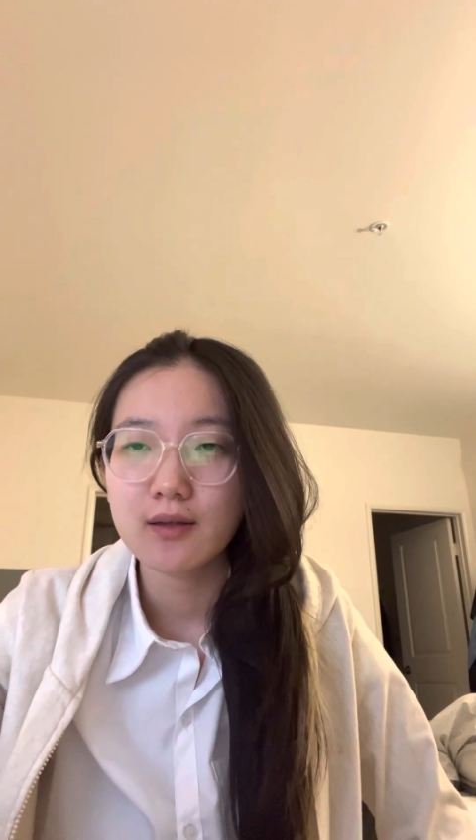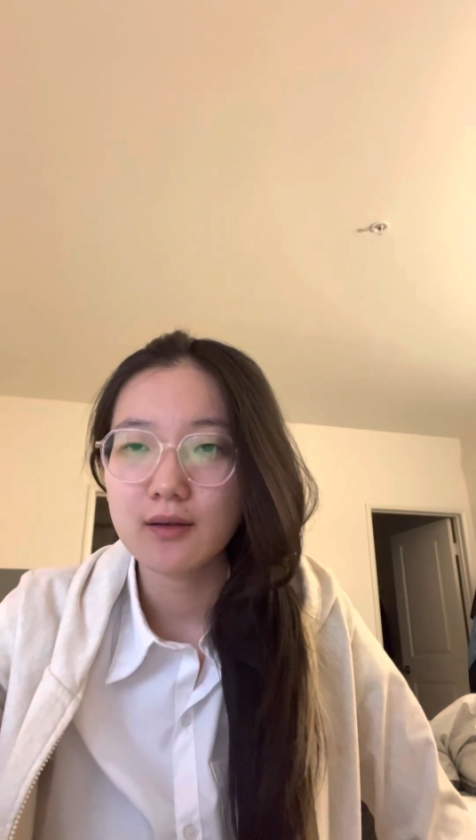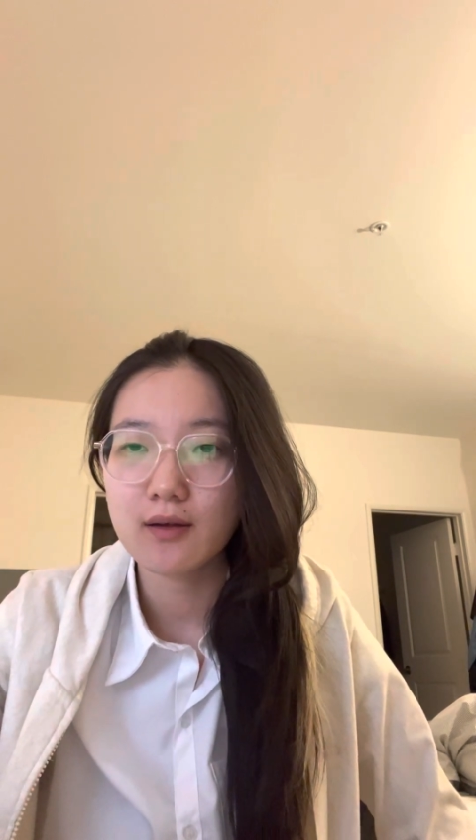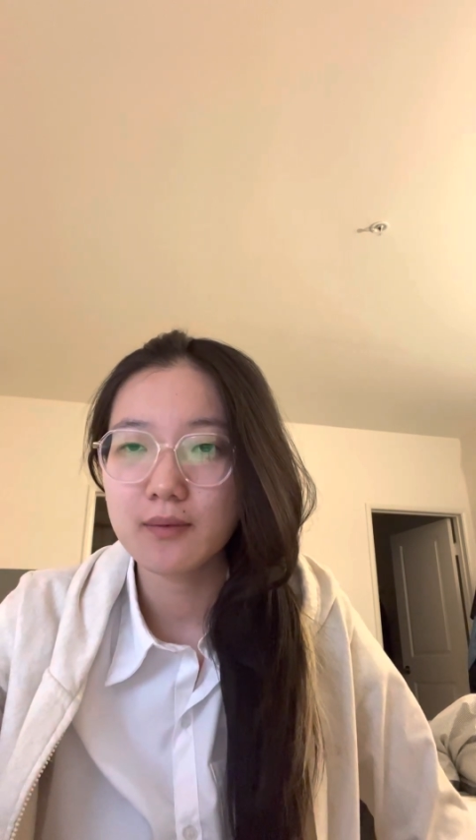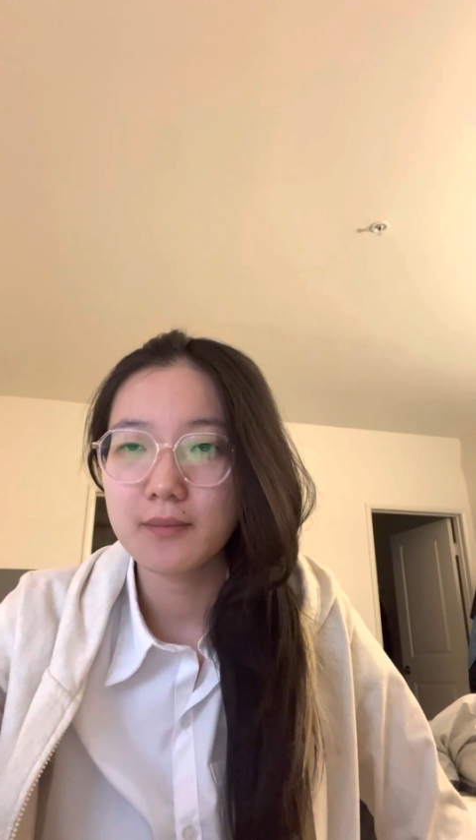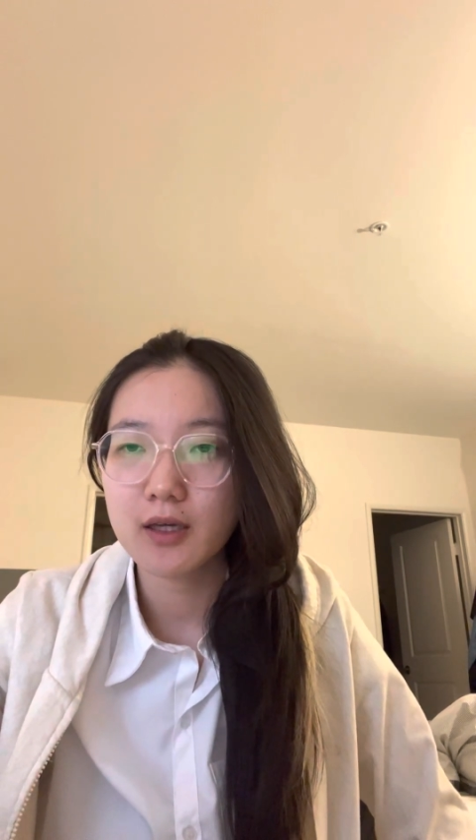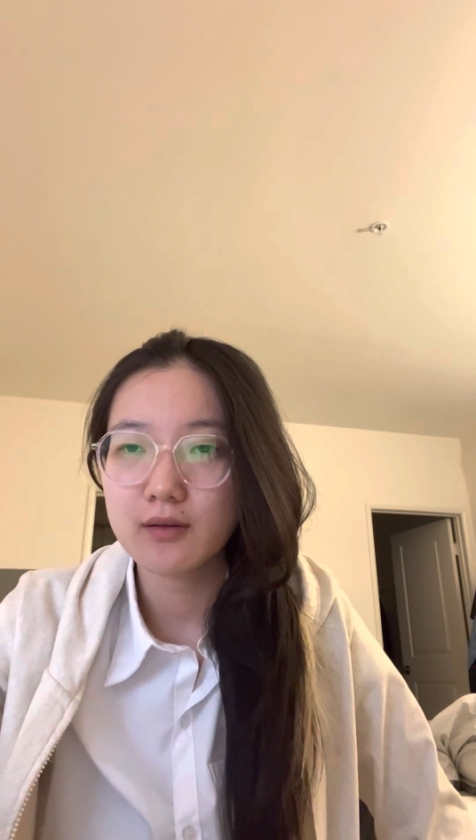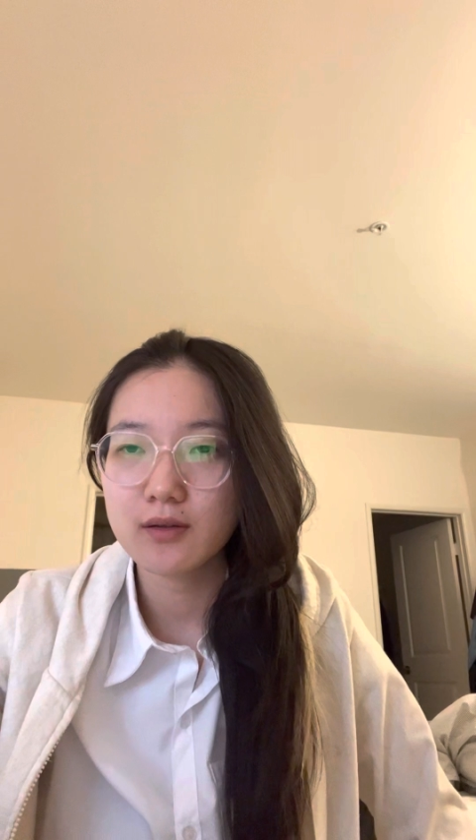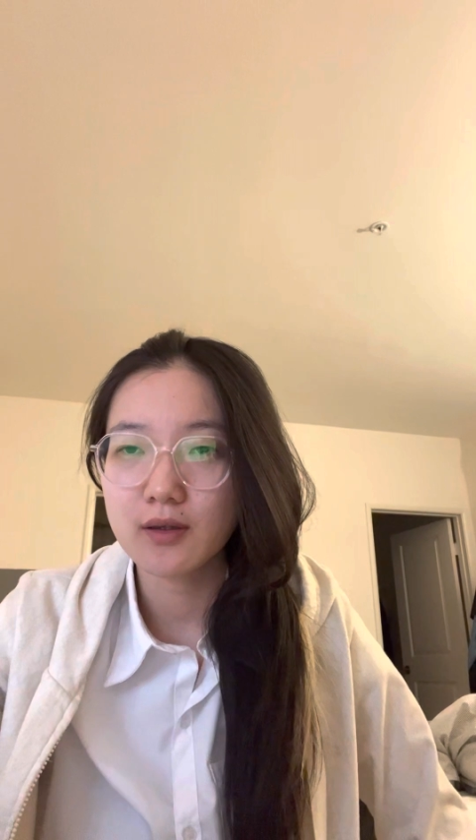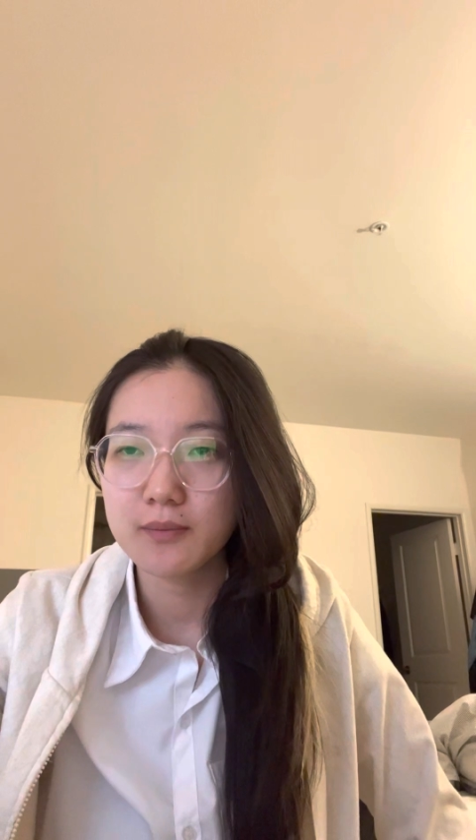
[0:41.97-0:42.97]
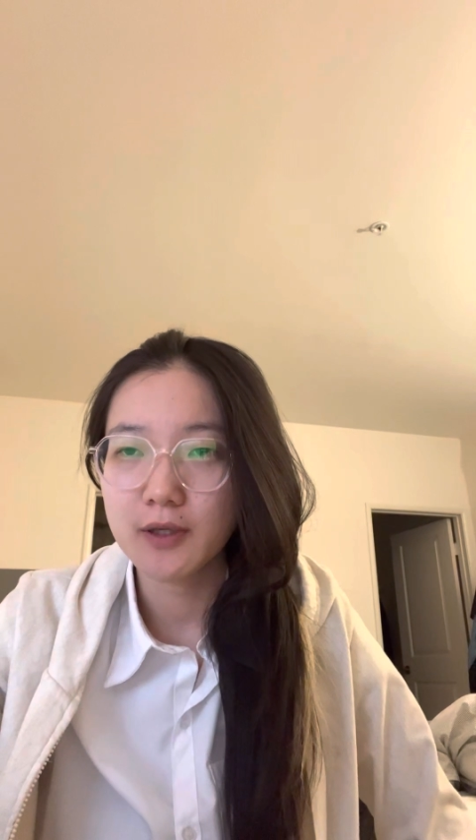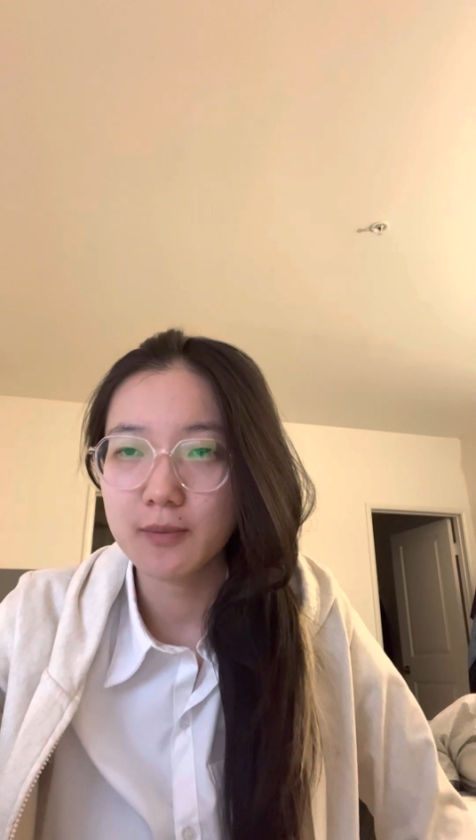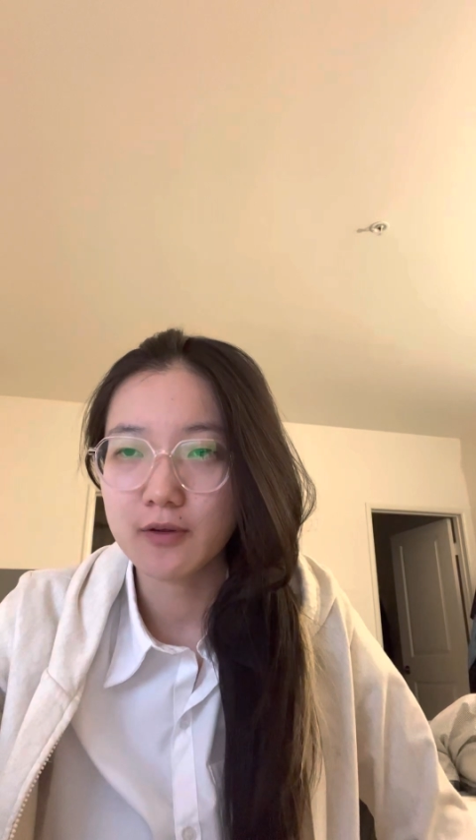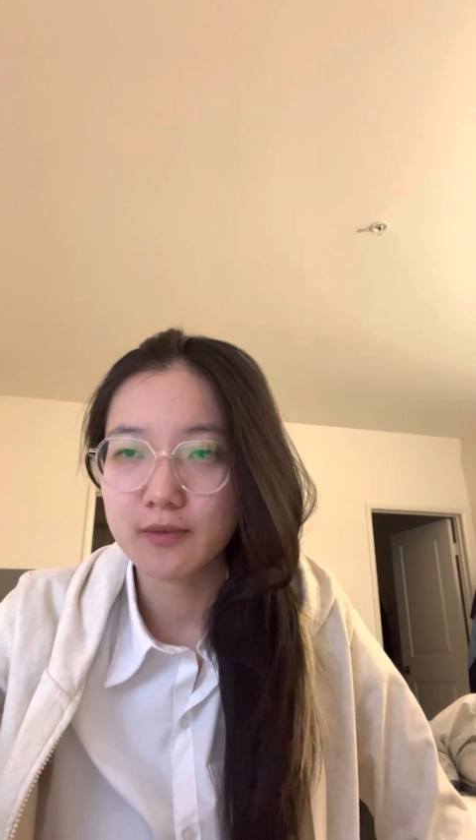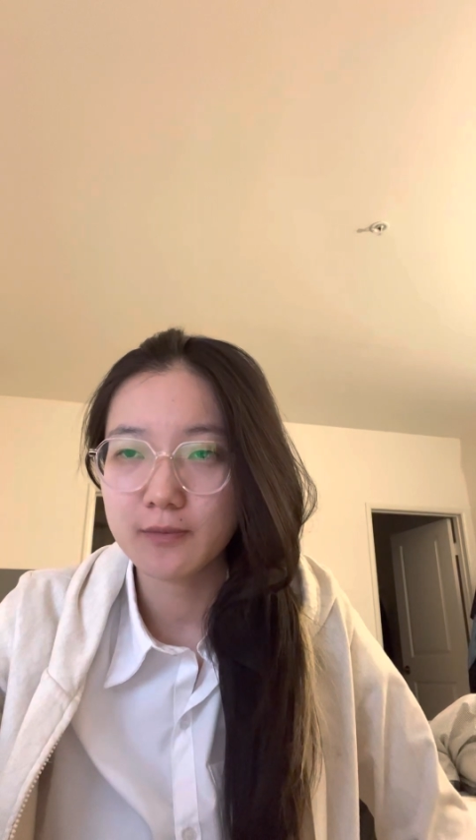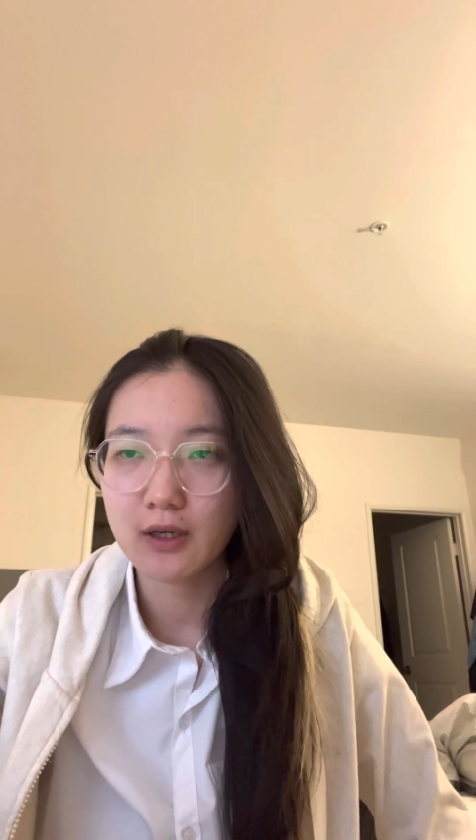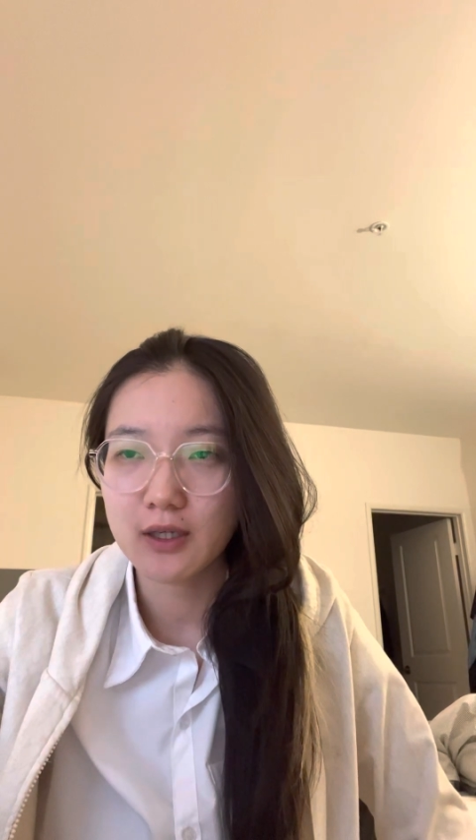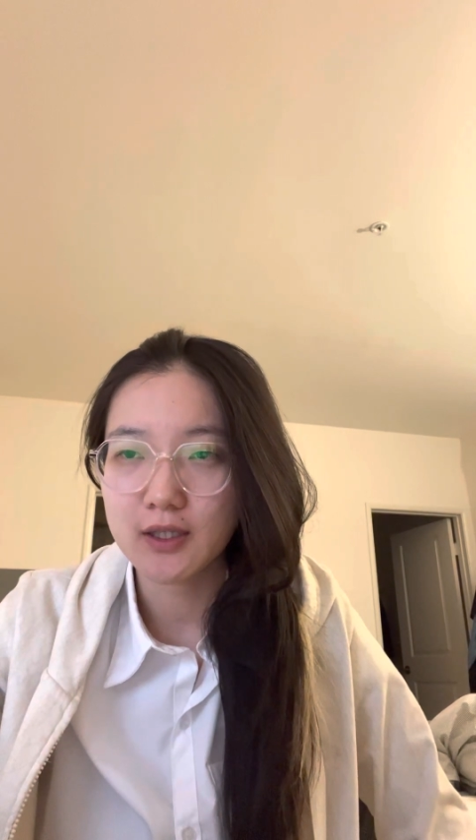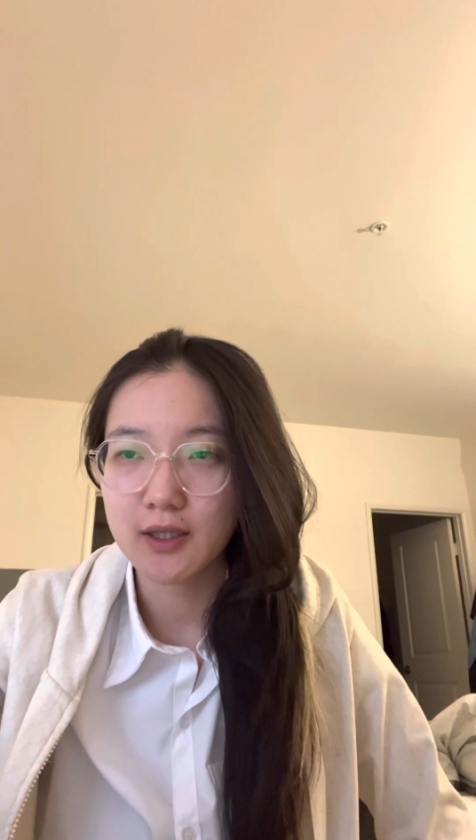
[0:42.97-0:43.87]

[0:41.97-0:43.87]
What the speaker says: Then mix 10 people's blood